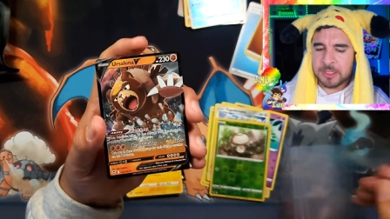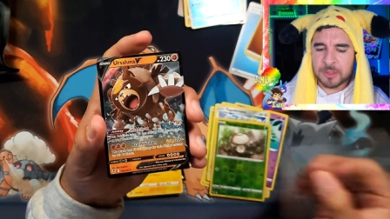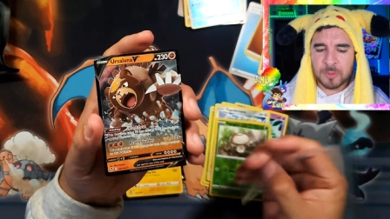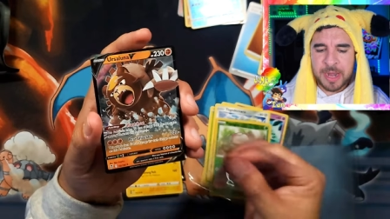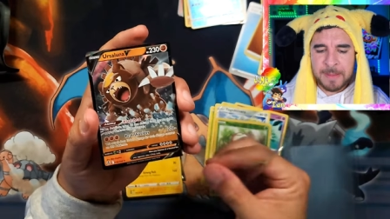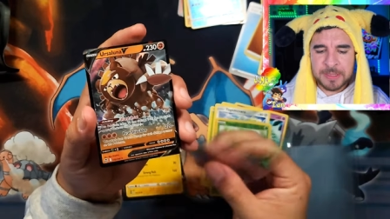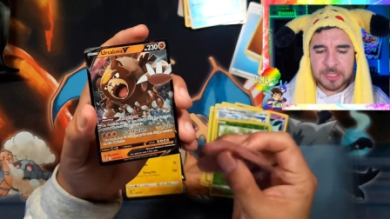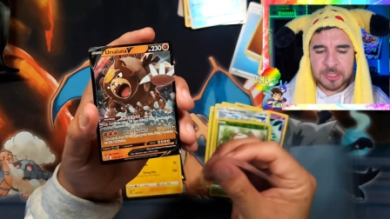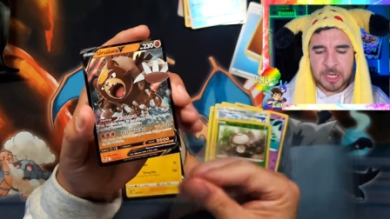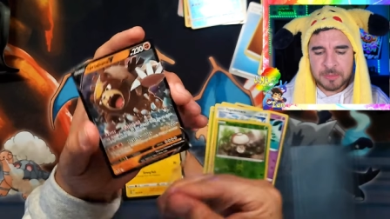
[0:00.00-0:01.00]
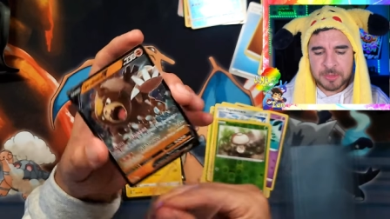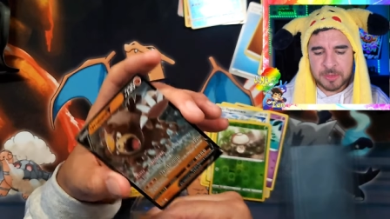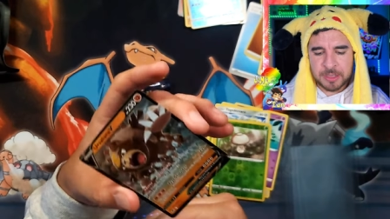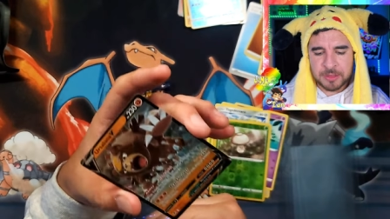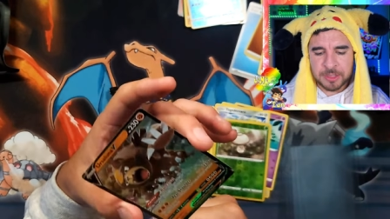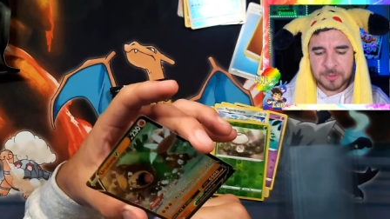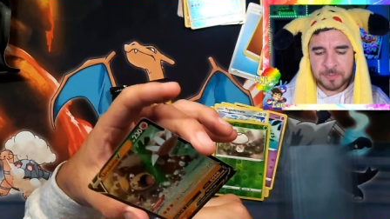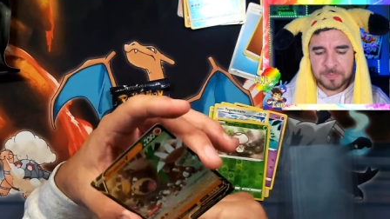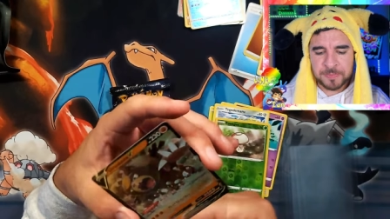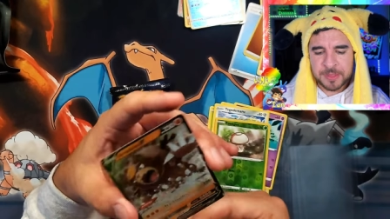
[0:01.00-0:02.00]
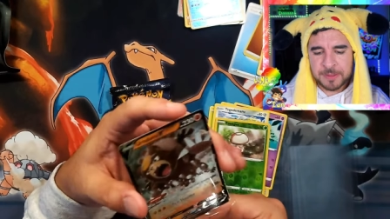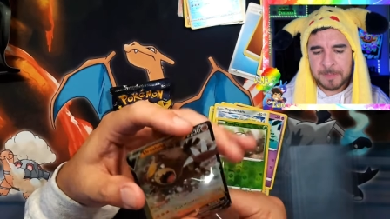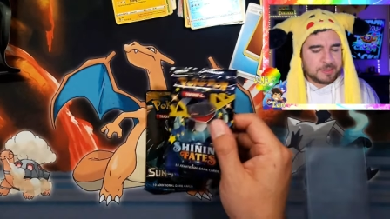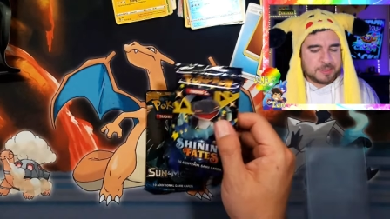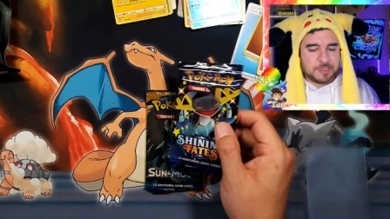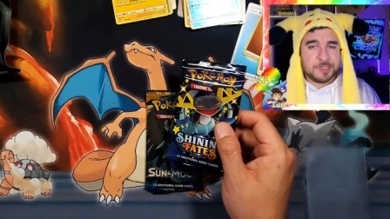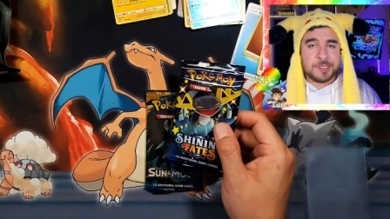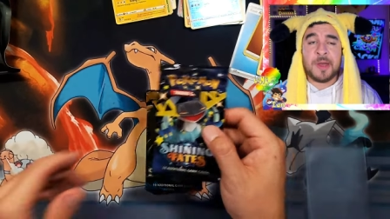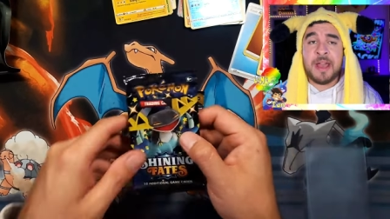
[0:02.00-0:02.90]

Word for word: to wrap its arms around you. So,